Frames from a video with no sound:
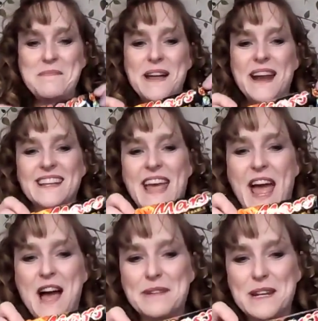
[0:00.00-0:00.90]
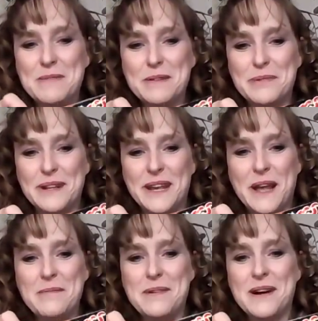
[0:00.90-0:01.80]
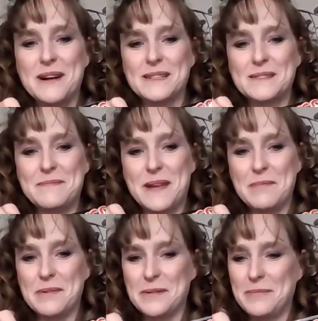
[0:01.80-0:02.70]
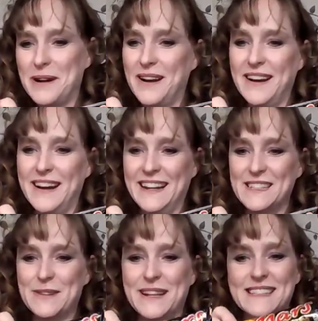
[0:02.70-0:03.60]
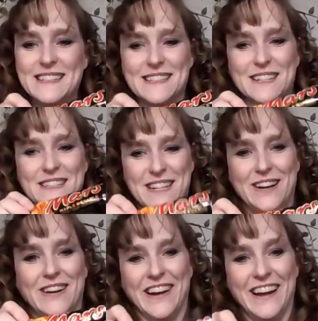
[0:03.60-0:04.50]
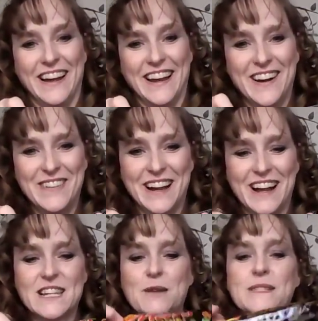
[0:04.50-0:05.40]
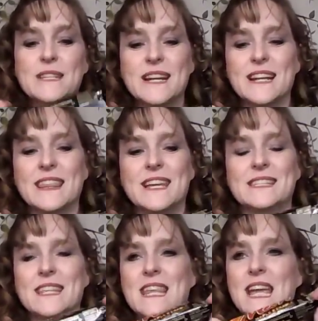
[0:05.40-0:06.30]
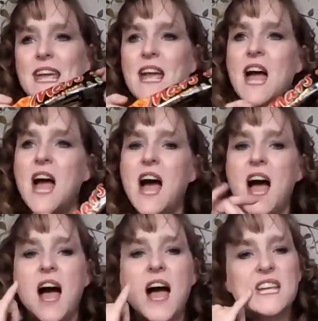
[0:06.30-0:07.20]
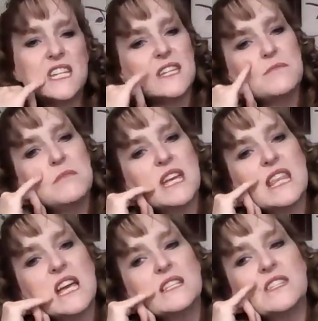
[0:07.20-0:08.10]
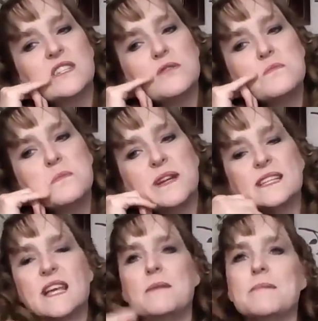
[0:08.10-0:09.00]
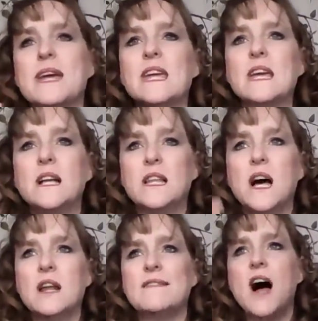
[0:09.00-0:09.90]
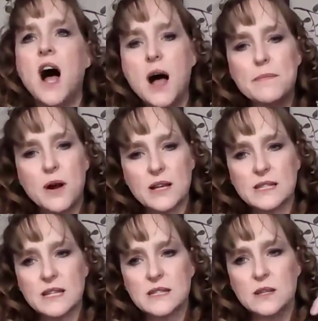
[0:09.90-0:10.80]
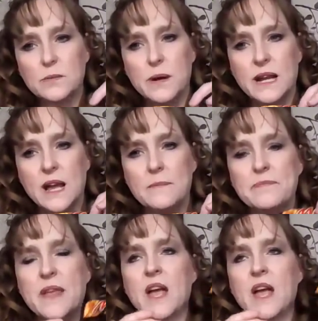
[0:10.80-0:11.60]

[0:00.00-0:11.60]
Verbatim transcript: But I am going to be putting a Mars maple bar in each one because these are so good. Oh, my gosh. I was looking at this and thinking, I could make that in soap because I'm making a lot of hot process soap right now,